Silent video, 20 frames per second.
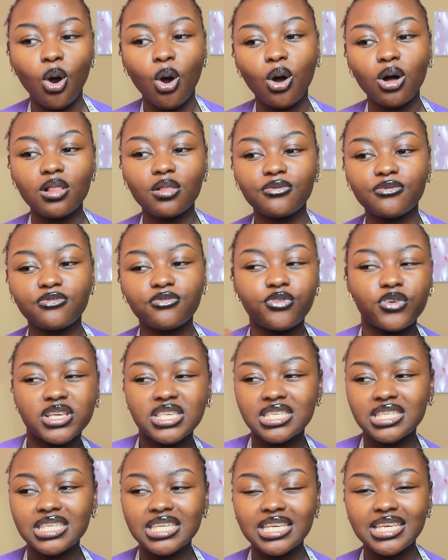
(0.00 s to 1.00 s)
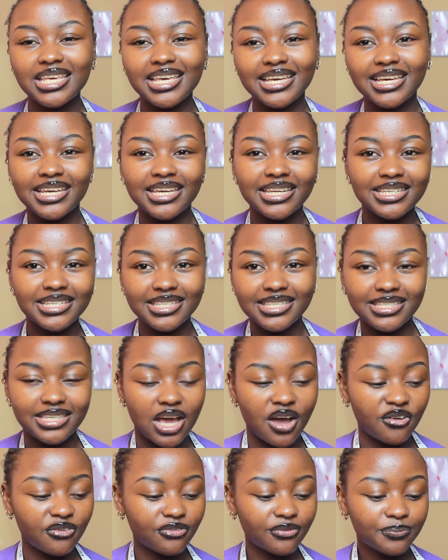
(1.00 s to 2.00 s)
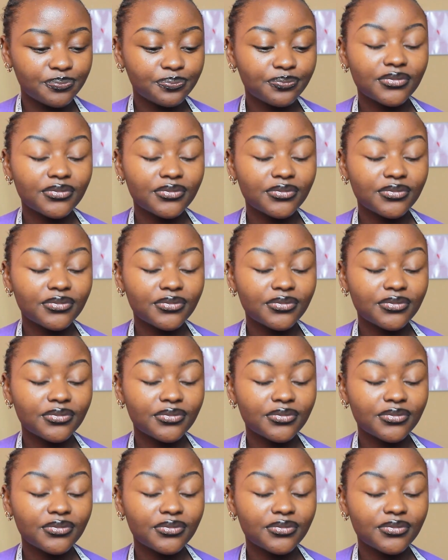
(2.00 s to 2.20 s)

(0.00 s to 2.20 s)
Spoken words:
all fancy and stuff.